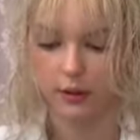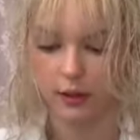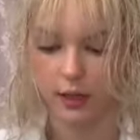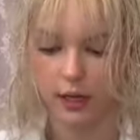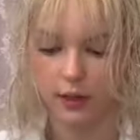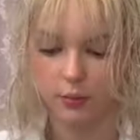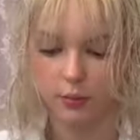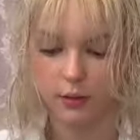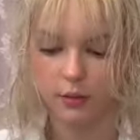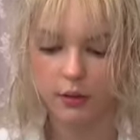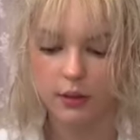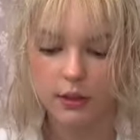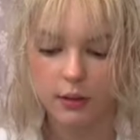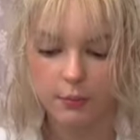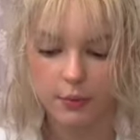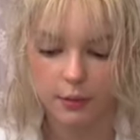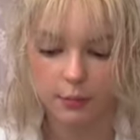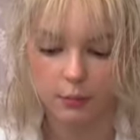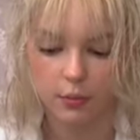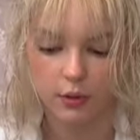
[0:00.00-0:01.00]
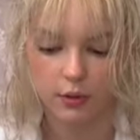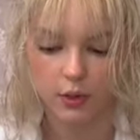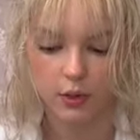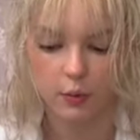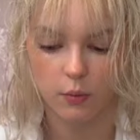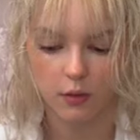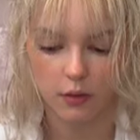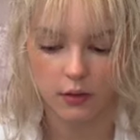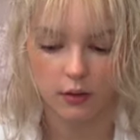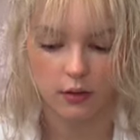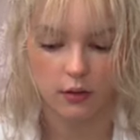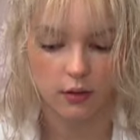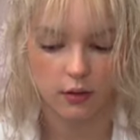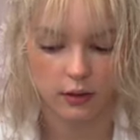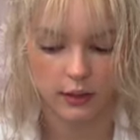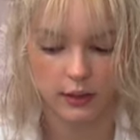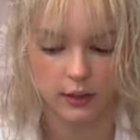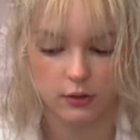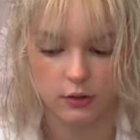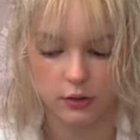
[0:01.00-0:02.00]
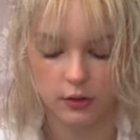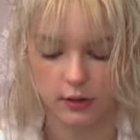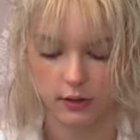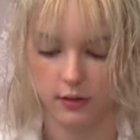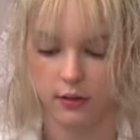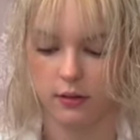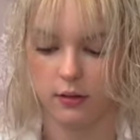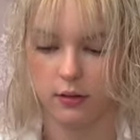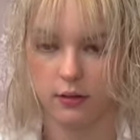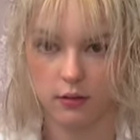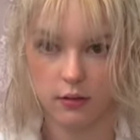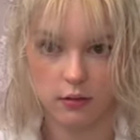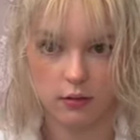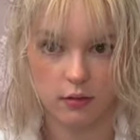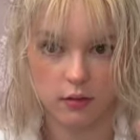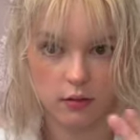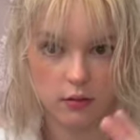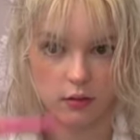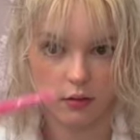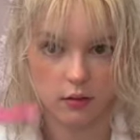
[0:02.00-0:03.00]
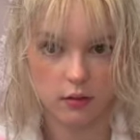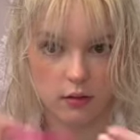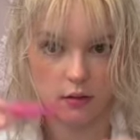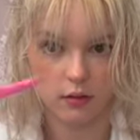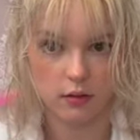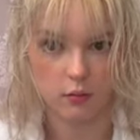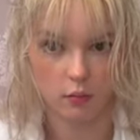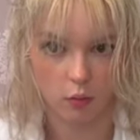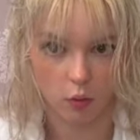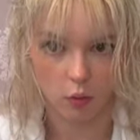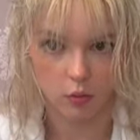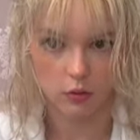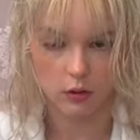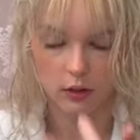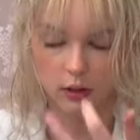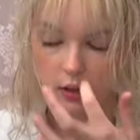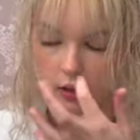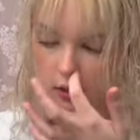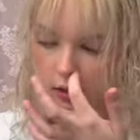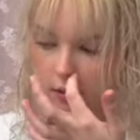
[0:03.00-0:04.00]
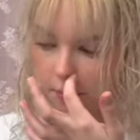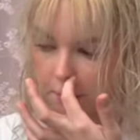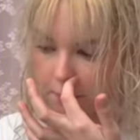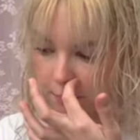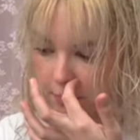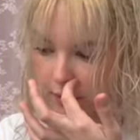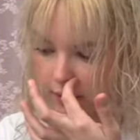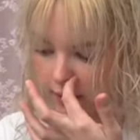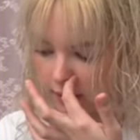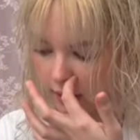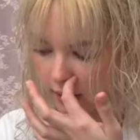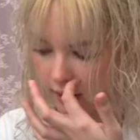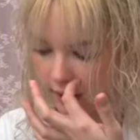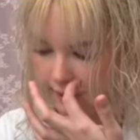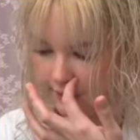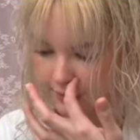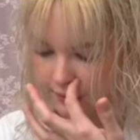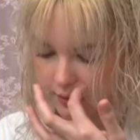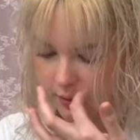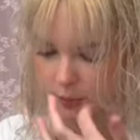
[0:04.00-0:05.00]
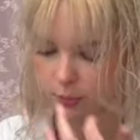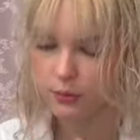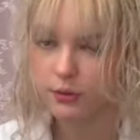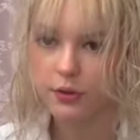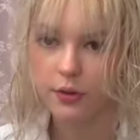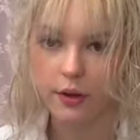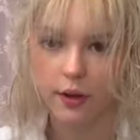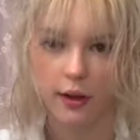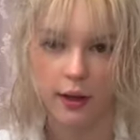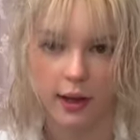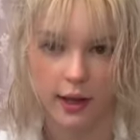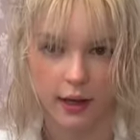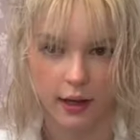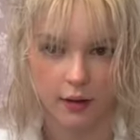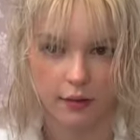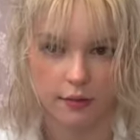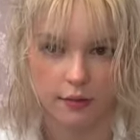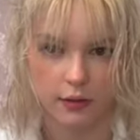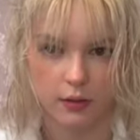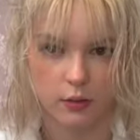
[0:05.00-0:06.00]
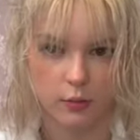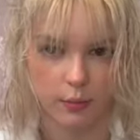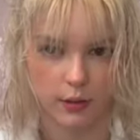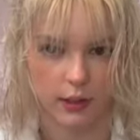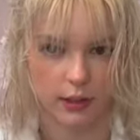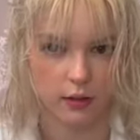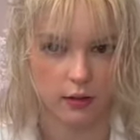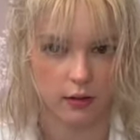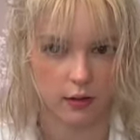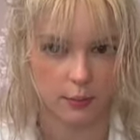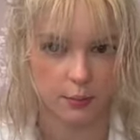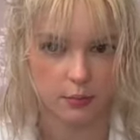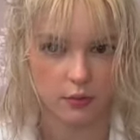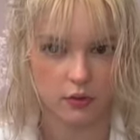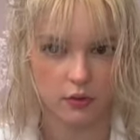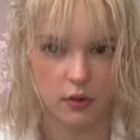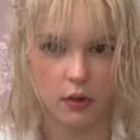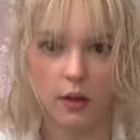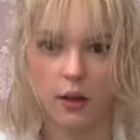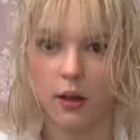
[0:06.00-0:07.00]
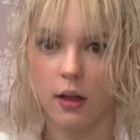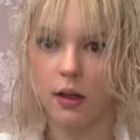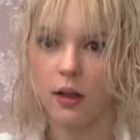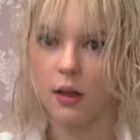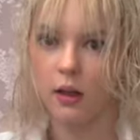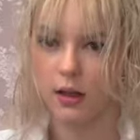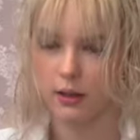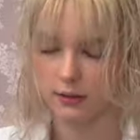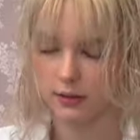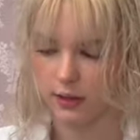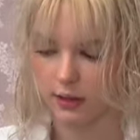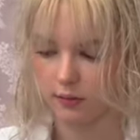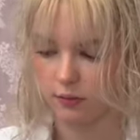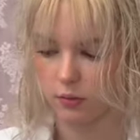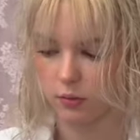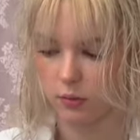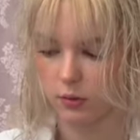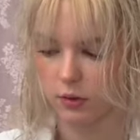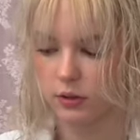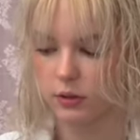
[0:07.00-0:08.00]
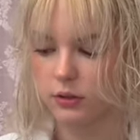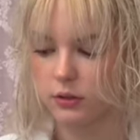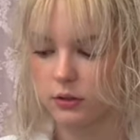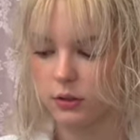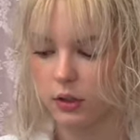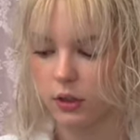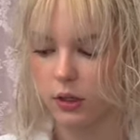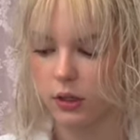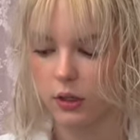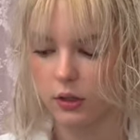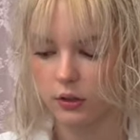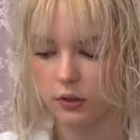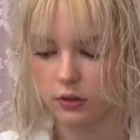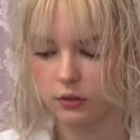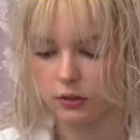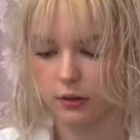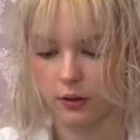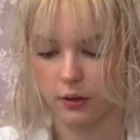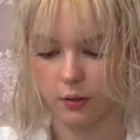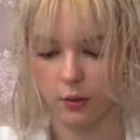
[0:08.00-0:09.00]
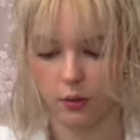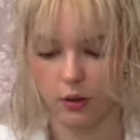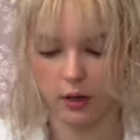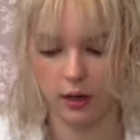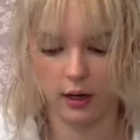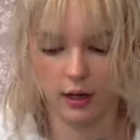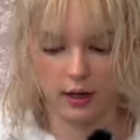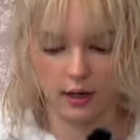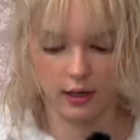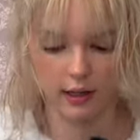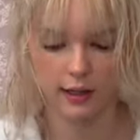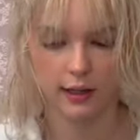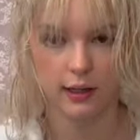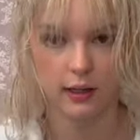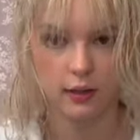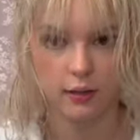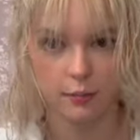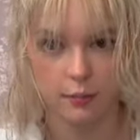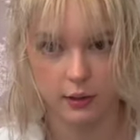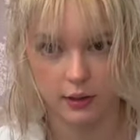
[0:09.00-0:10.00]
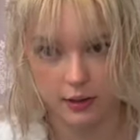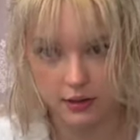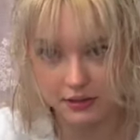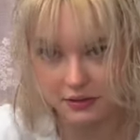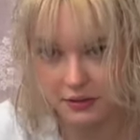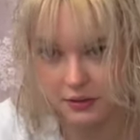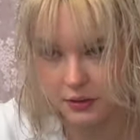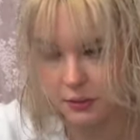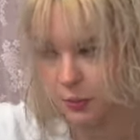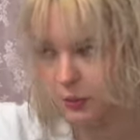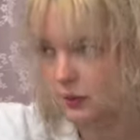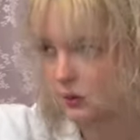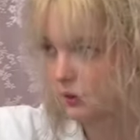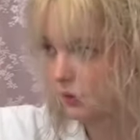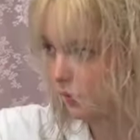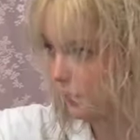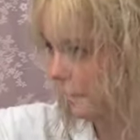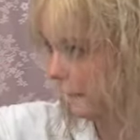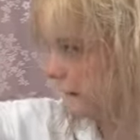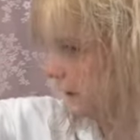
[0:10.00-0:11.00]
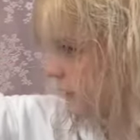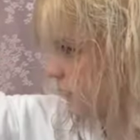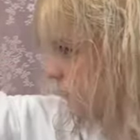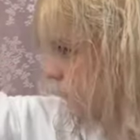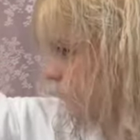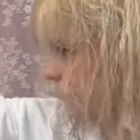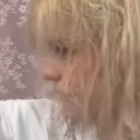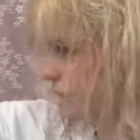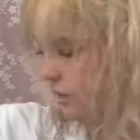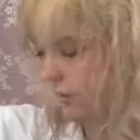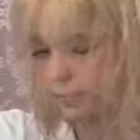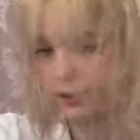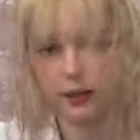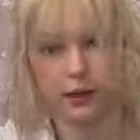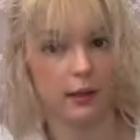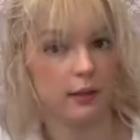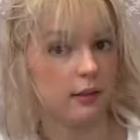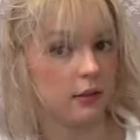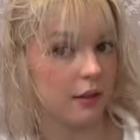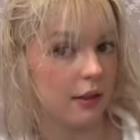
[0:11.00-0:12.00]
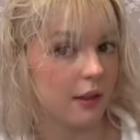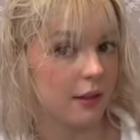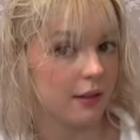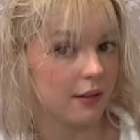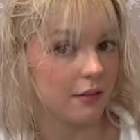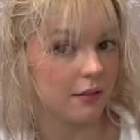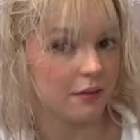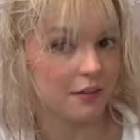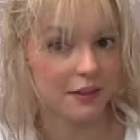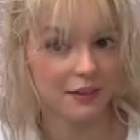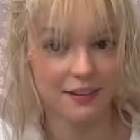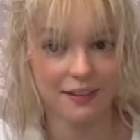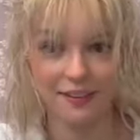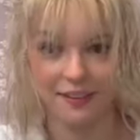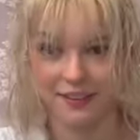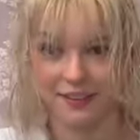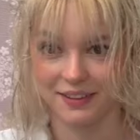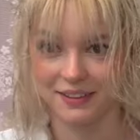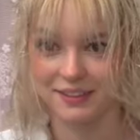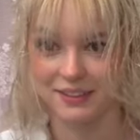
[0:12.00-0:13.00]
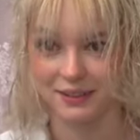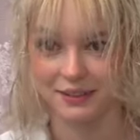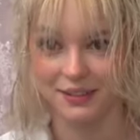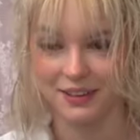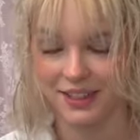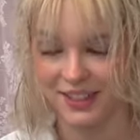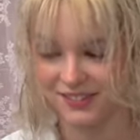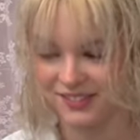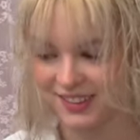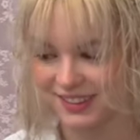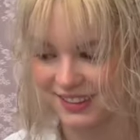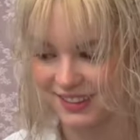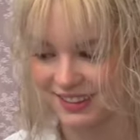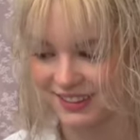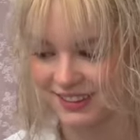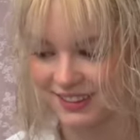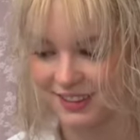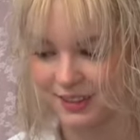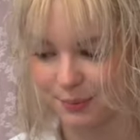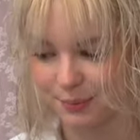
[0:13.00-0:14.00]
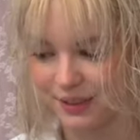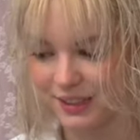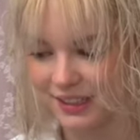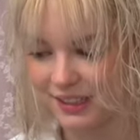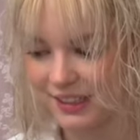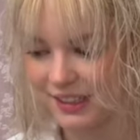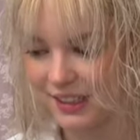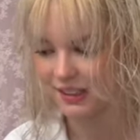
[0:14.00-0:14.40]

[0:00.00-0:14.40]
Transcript: I would recommend putting one on each roller, but I don't have as many clips as I have rollers. So because this one is standing up here very nicely on its own, I'm not gonna clip it.